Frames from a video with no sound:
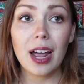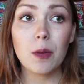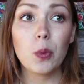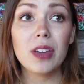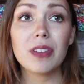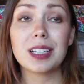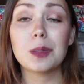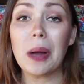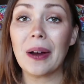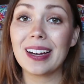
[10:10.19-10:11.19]
and we've
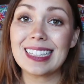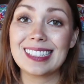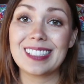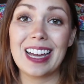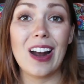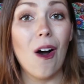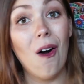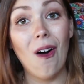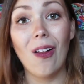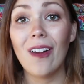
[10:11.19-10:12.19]
experienced it
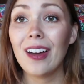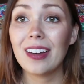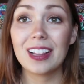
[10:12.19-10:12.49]
all